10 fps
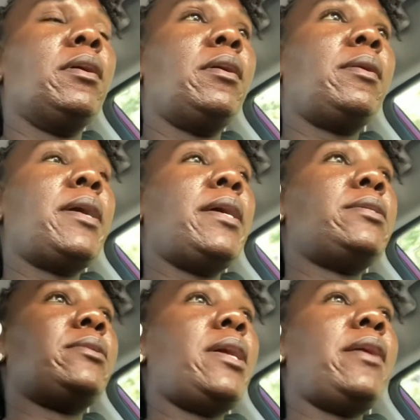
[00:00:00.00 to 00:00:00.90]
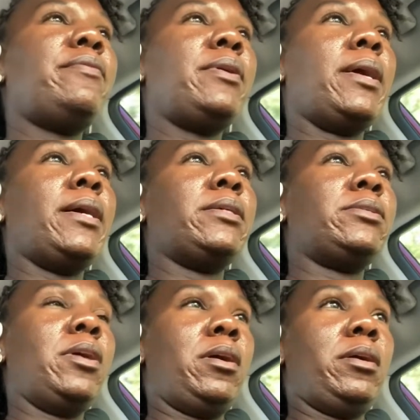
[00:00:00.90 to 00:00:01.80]
Okay, so I have you
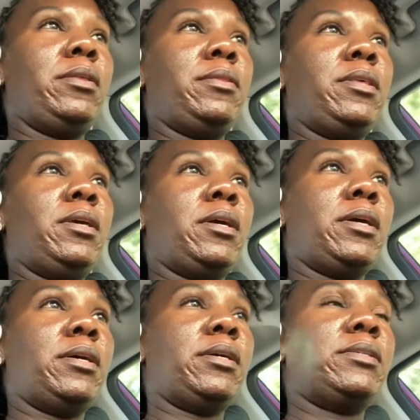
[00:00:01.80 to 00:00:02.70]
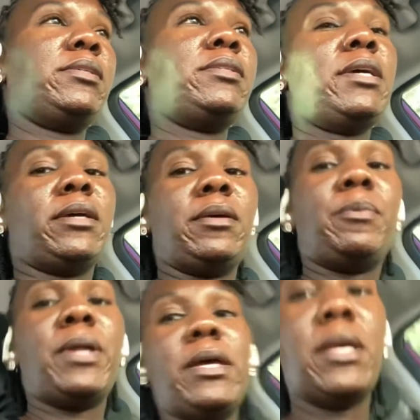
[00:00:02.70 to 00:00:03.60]
guys on the uh, stick.
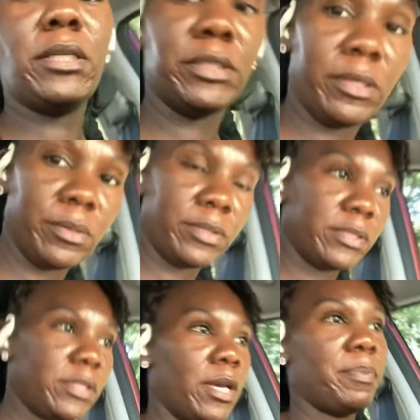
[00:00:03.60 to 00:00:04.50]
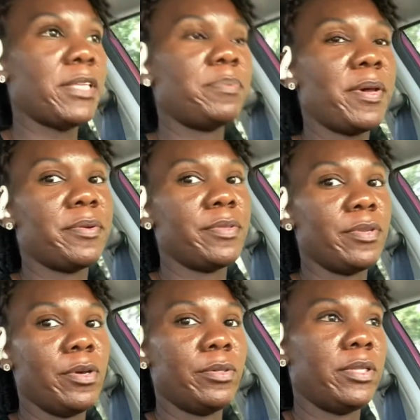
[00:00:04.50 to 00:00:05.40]
Well, I can actually hold the stick up. That's better than
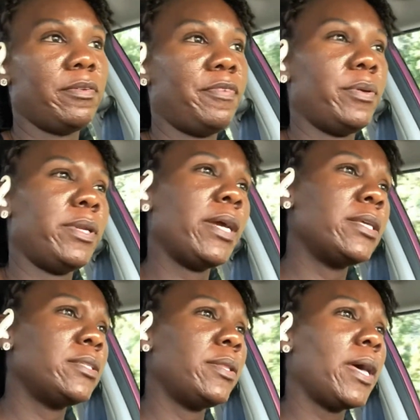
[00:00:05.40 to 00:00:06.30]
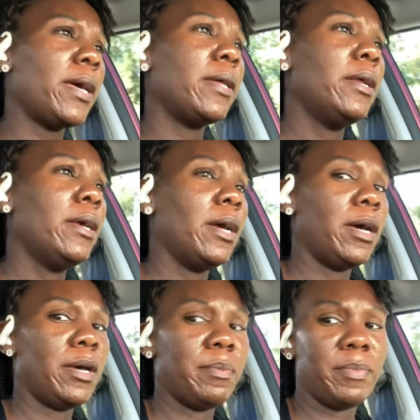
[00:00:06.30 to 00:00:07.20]
holding the phone. Now I can do that,
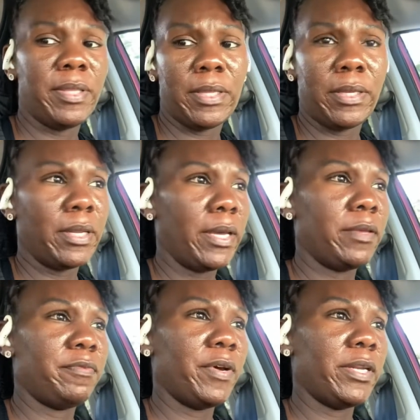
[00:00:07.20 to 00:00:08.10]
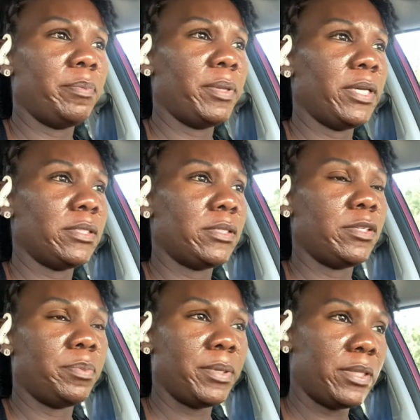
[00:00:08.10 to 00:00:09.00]
um, and then I can find a place
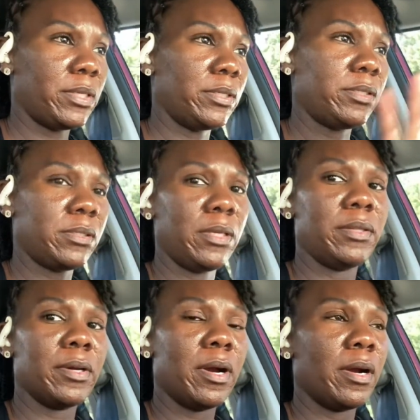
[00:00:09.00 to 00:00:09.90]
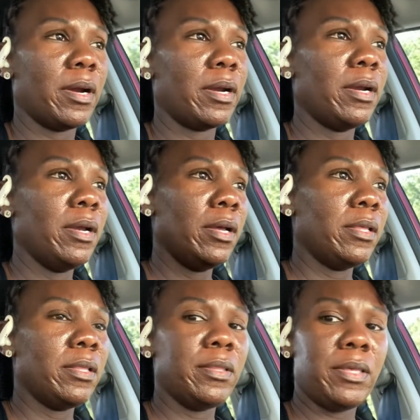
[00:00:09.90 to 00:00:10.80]
to put this in the car
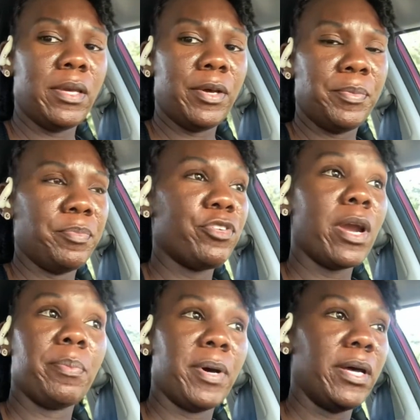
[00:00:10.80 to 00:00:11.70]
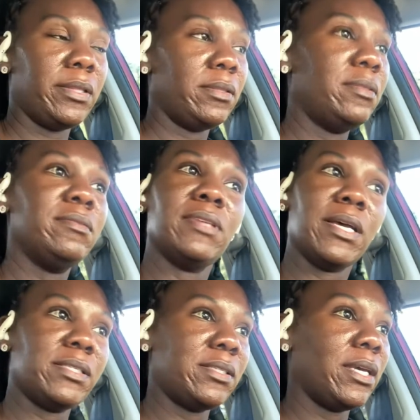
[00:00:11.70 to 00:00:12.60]
the um, tripod,
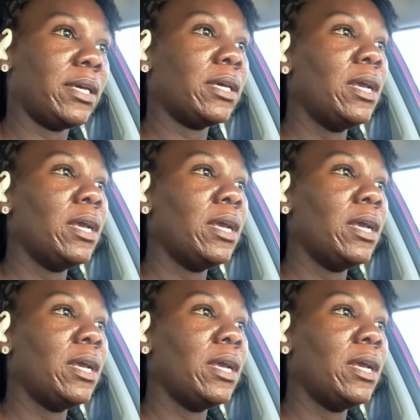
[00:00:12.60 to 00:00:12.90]
not stick.